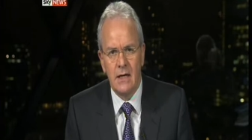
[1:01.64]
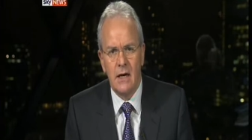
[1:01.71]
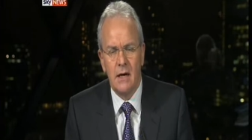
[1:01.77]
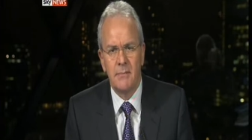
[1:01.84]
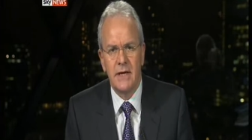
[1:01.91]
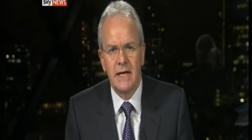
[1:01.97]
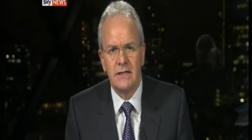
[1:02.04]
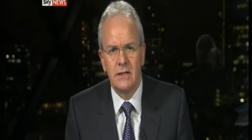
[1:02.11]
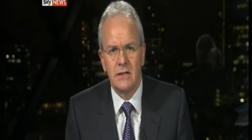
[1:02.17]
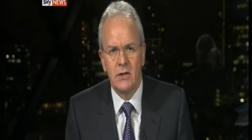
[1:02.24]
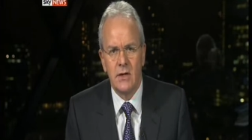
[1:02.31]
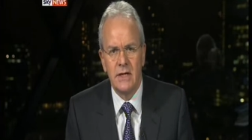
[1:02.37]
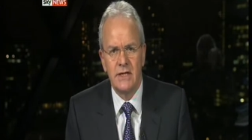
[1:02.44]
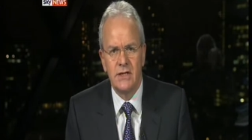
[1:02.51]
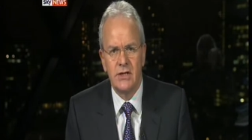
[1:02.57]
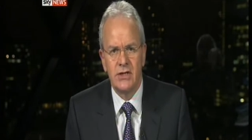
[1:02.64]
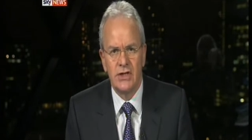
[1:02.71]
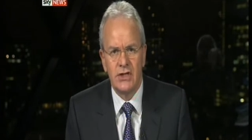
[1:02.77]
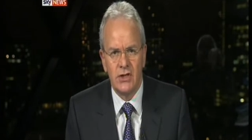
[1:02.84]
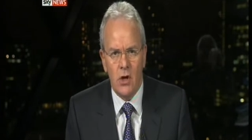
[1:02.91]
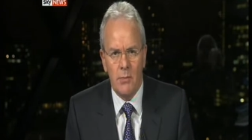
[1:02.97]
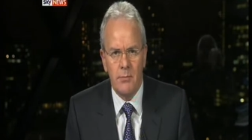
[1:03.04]
RBS and Lloyds, to
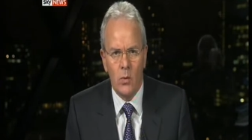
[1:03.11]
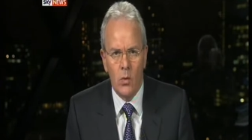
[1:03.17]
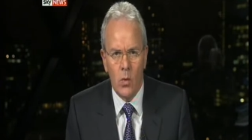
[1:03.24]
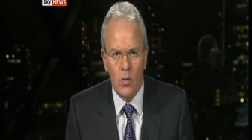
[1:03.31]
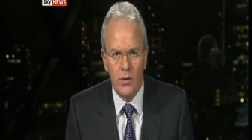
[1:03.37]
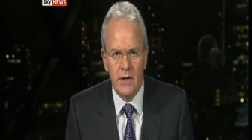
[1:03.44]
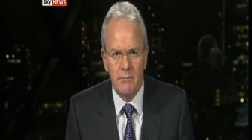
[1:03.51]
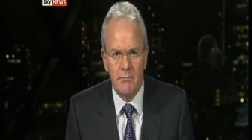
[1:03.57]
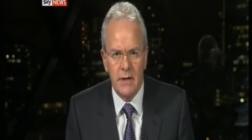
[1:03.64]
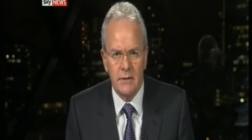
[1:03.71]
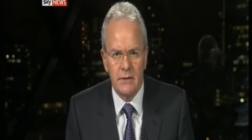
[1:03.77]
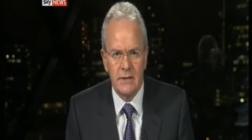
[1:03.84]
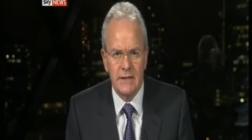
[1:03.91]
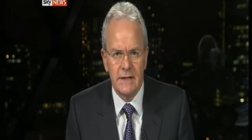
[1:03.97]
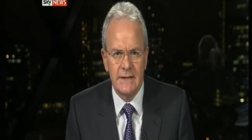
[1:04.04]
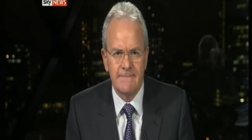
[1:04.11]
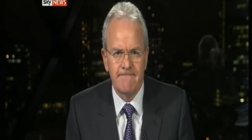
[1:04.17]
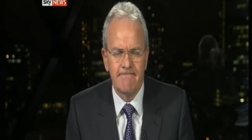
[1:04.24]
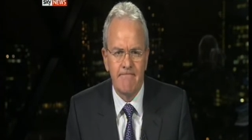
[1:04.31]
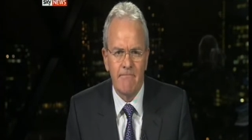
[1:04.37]
stop awarding bonuses.